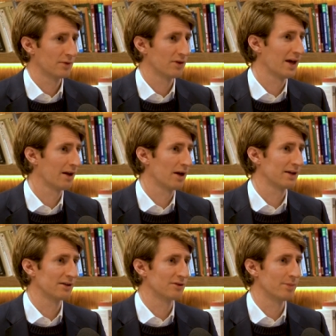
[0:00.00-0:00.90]
They're
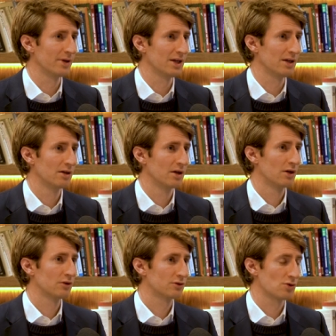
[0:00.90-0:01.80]
likely to be
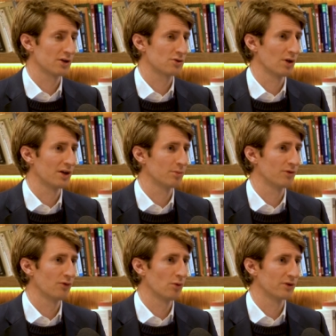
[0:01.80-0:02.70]
structural
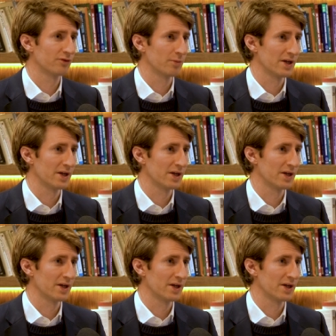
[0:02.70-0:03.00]
underperformers from